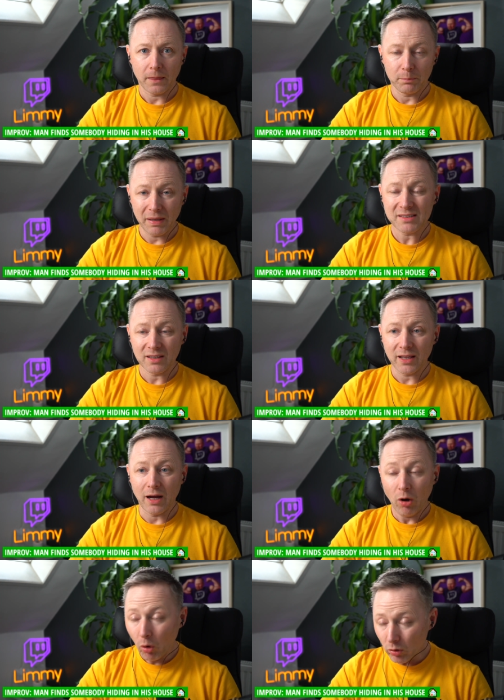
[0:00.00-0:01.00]
Basically a
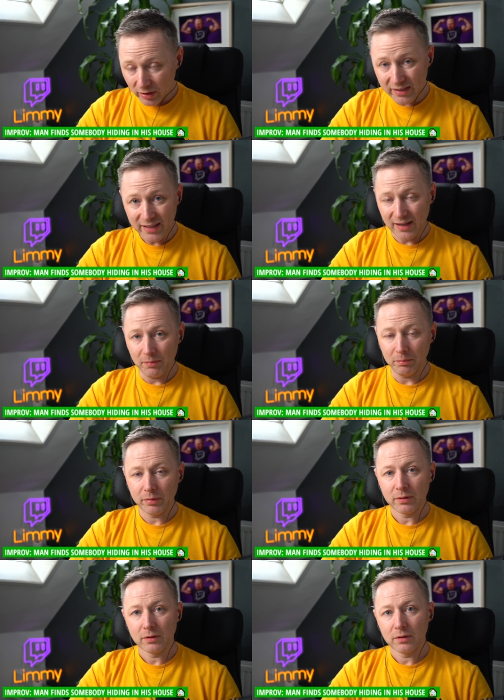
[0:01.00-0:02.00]
holiday camp.
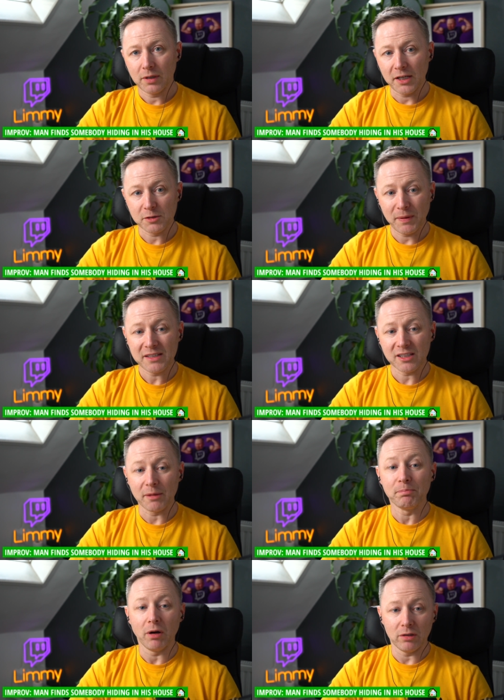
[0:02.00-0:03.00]
It's basically
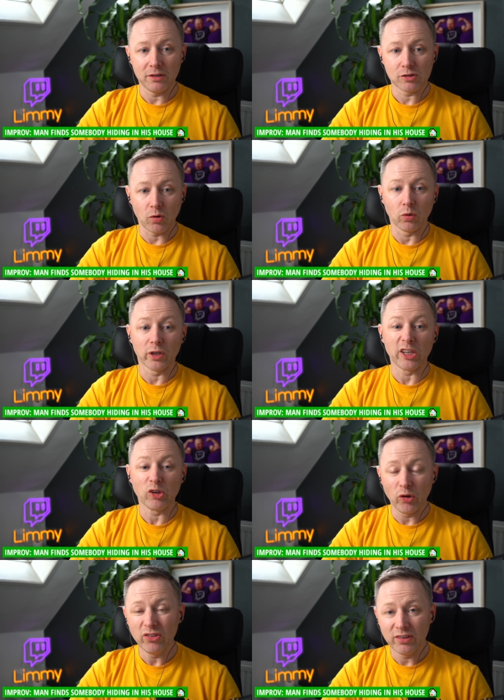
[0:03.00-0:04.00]
Butlin's only
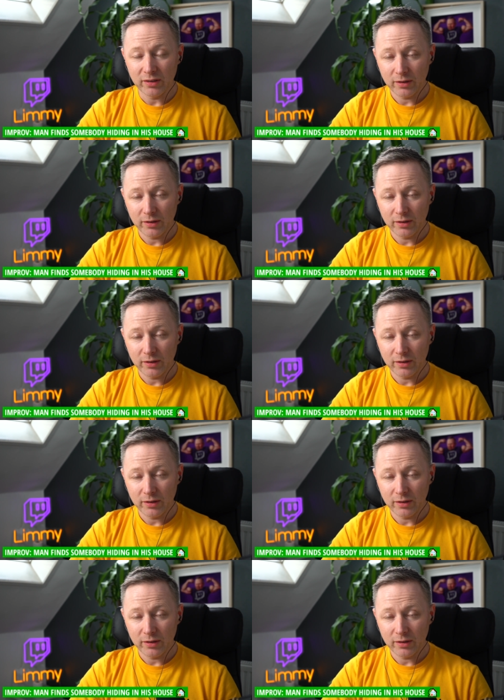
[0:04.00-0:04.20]
good.